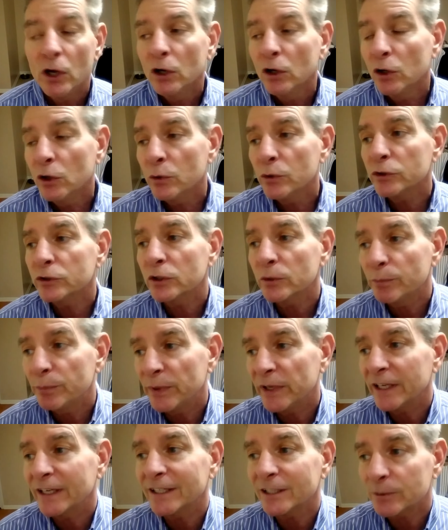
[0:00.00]
Who is the
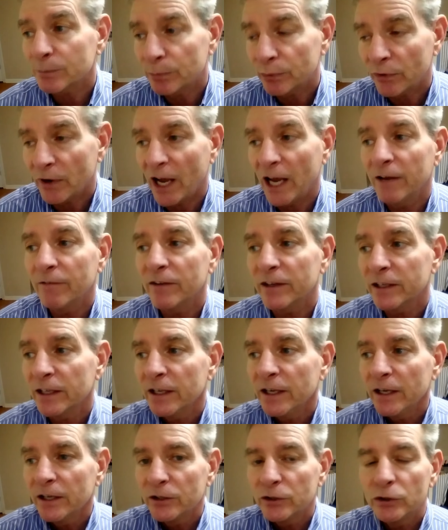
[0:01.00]
biggest private
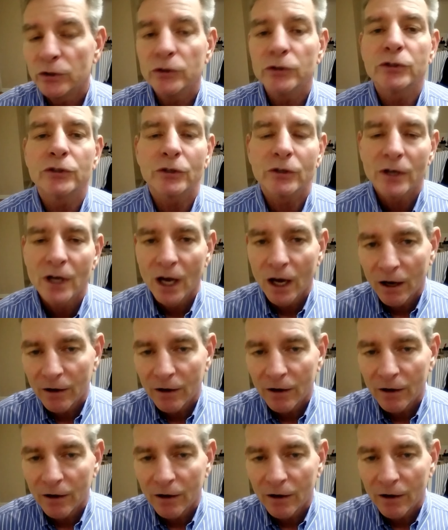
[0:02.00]
user